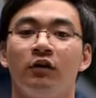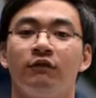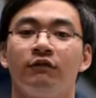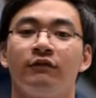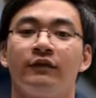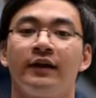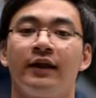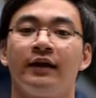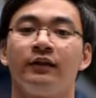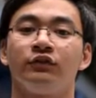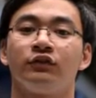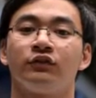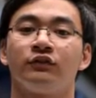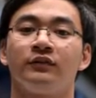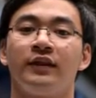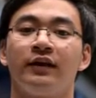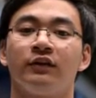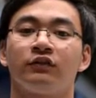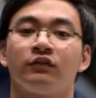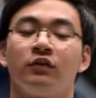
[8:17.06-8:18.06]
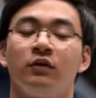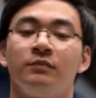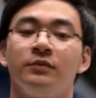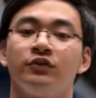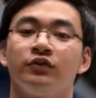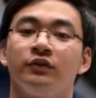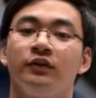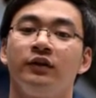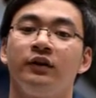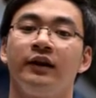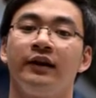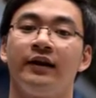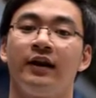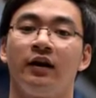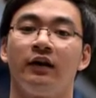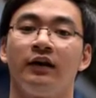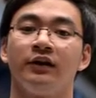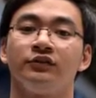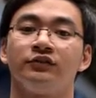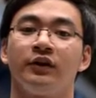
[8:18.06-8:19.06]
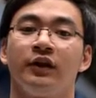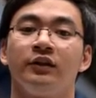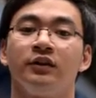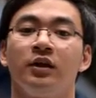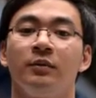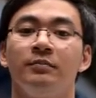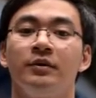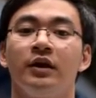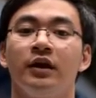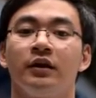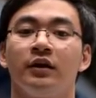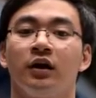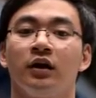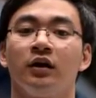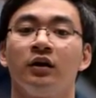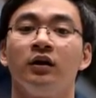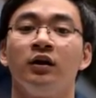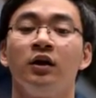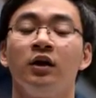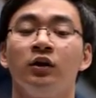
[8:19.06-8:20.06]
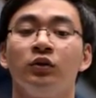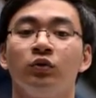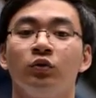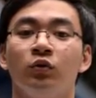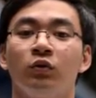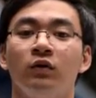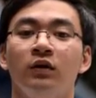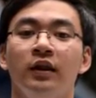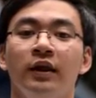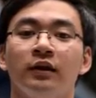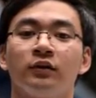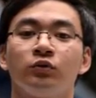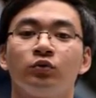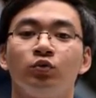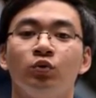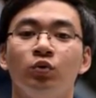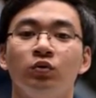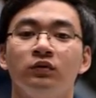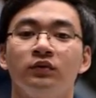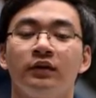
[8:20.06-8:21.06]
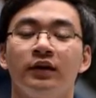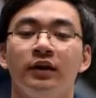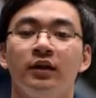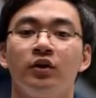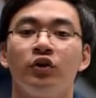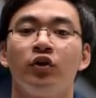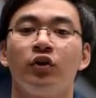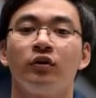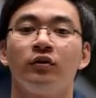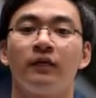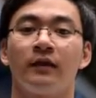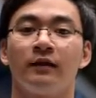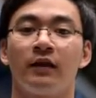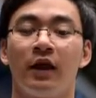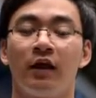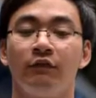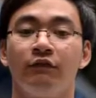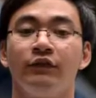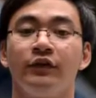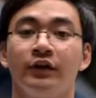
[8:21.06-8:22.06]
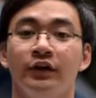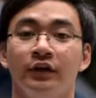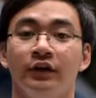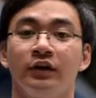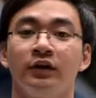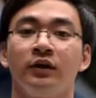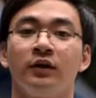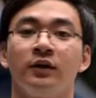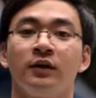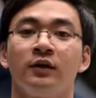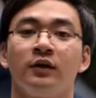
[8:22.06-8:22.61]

of Finance tasked Commissioner Henares and the BIR to collect 2 trillion every year